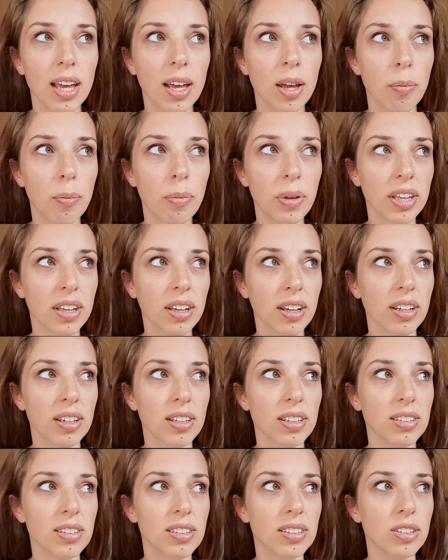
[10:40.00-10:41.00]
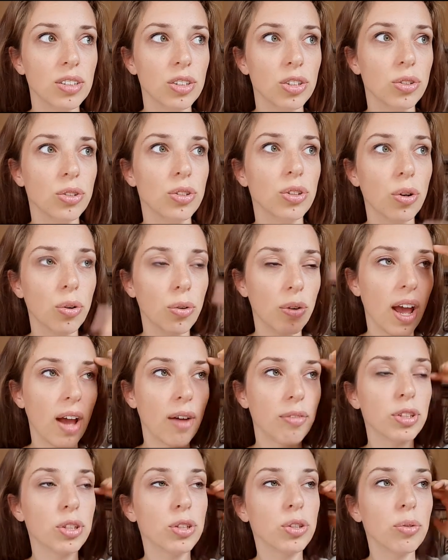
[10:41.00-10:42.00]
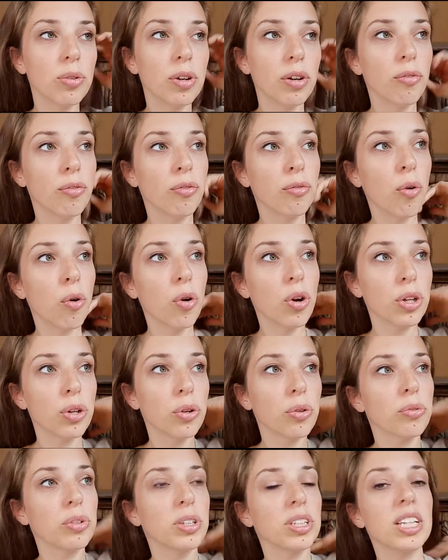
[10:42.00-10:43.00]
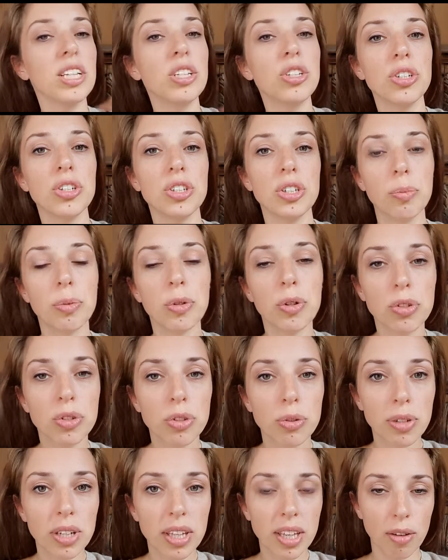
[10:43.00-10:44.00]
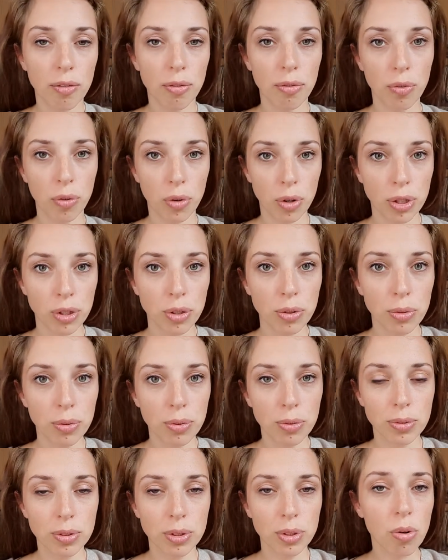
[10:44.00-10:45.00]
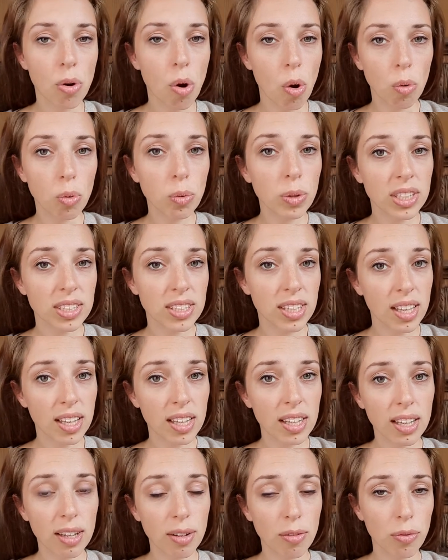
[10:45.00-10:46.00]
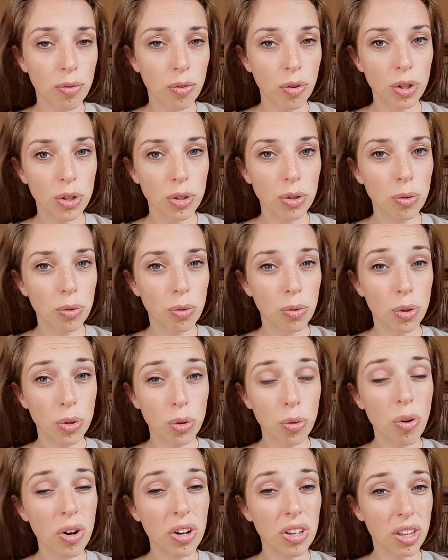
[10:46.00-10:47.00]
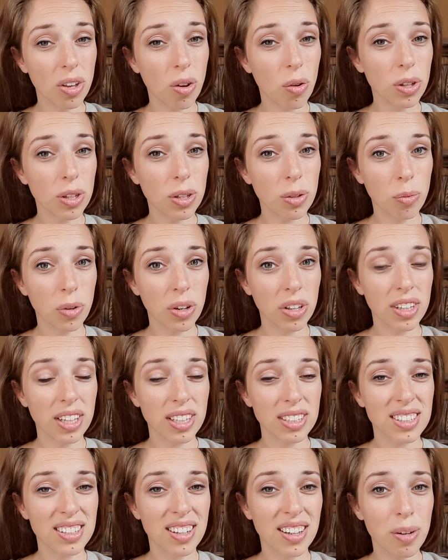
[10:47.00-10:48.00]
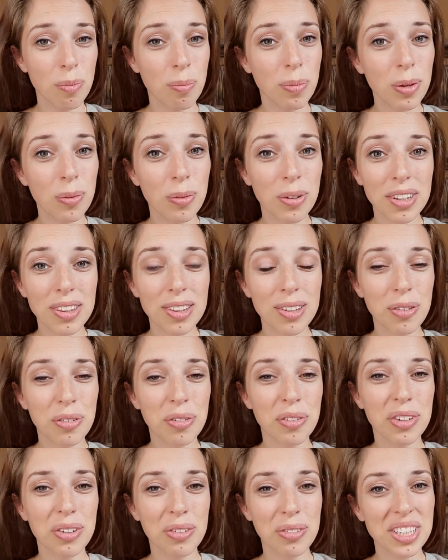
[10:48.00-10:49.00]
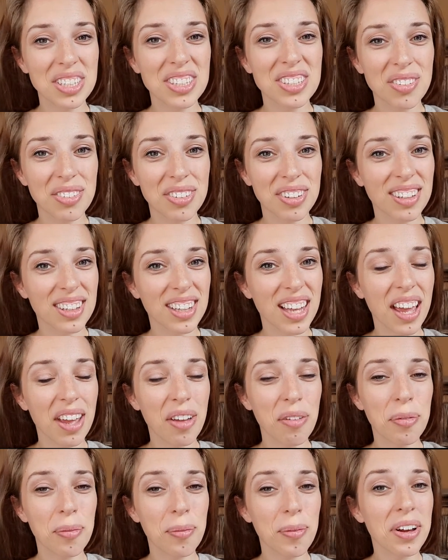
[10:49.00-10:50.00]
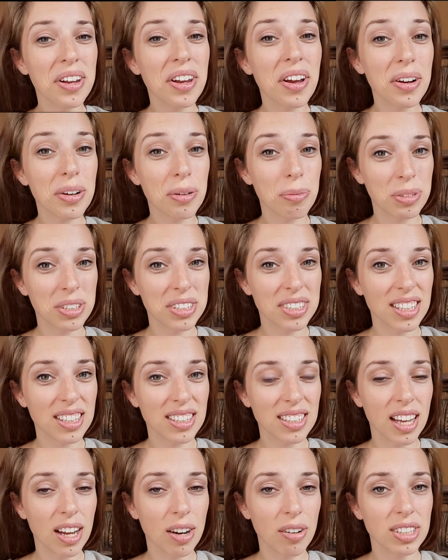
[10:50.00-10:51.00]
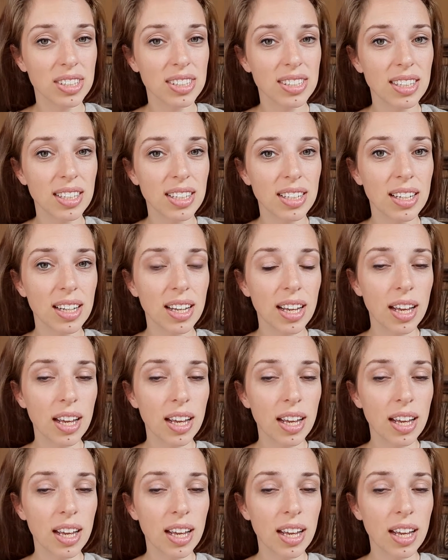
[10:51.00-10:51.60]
because you don't have to do it for your relationship. You're doing it for you. You're always healing for you. You are the only one that's going to be with you for the rest of your life, 100% guaranteed.